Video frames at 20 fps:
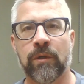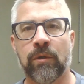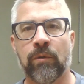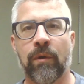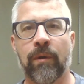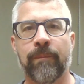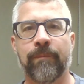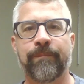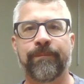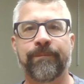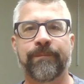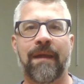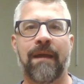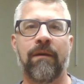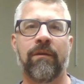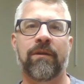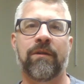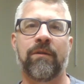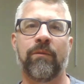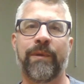Well,
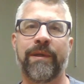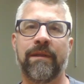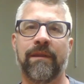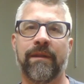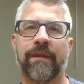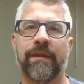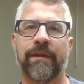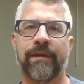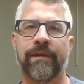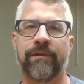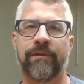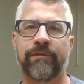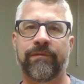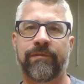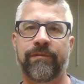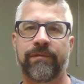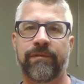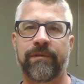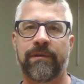how can we live